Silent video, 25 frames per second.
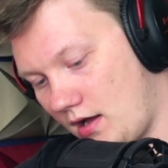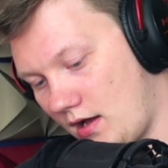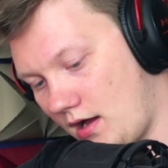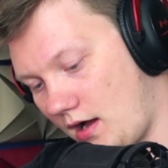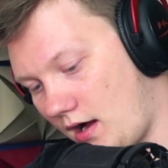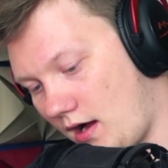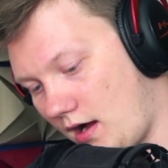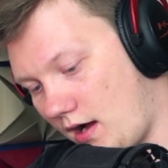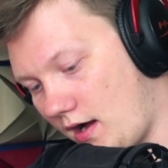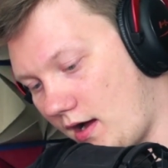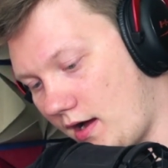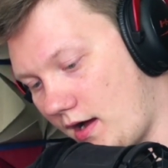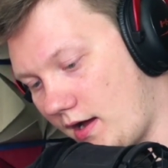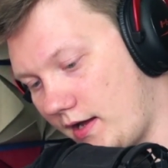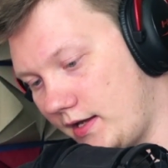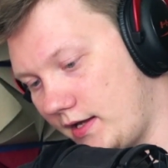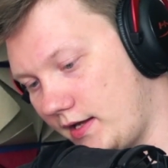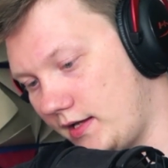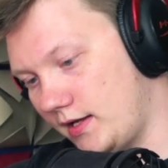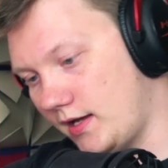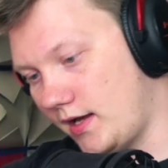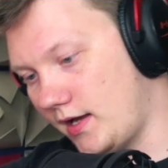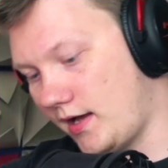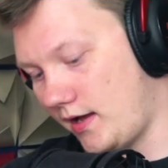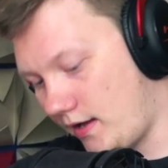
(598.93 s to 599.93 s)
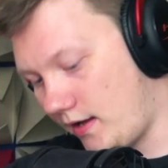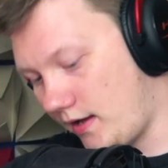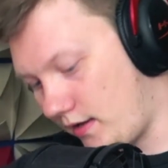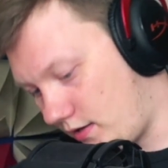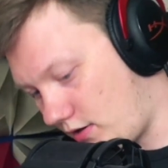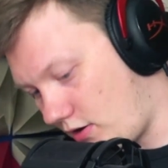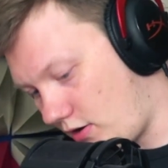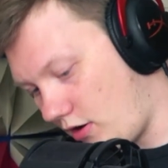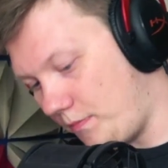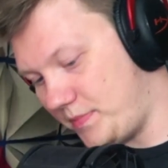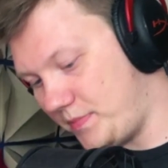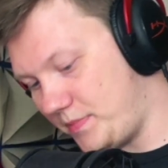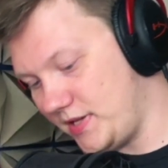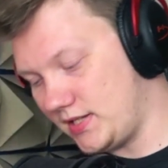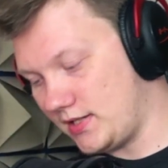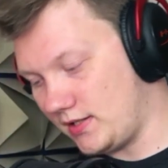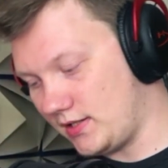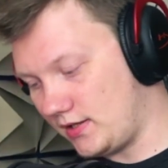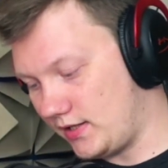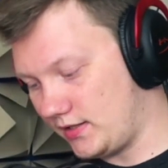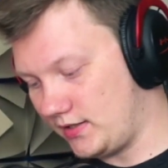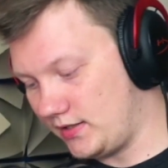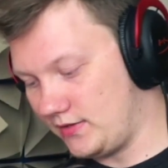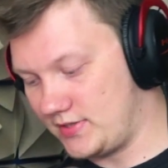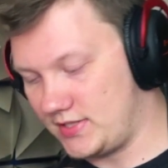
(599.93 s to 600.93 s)
I copied a
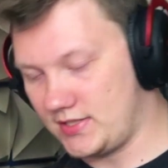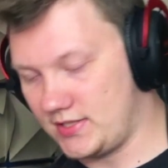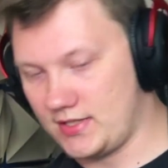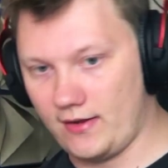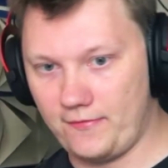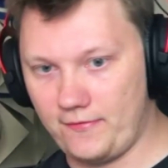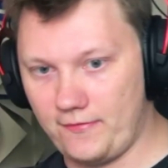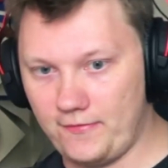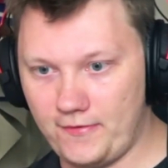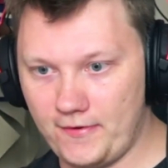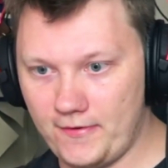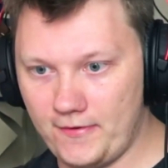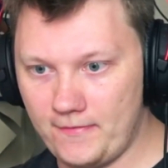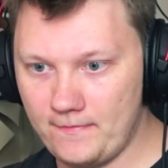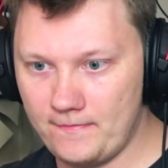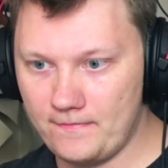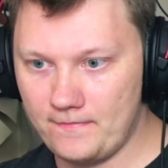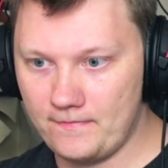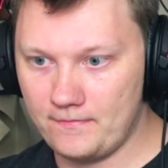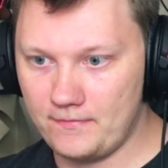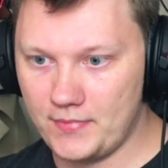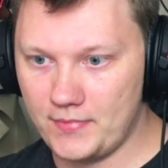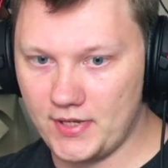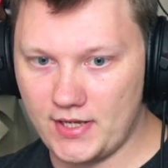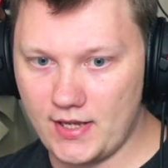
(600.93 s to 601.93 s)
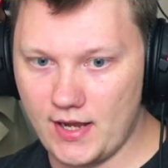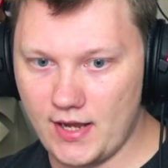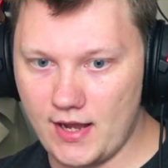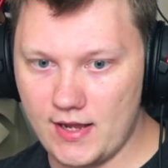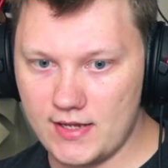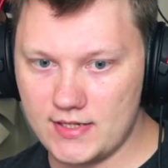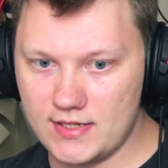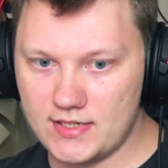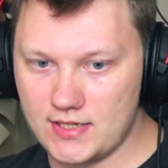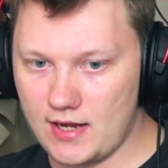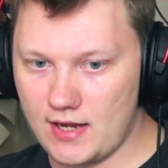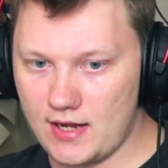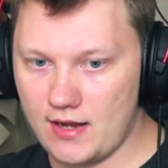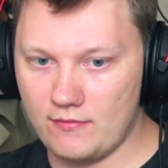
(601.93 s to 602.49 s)
lot of stuff because I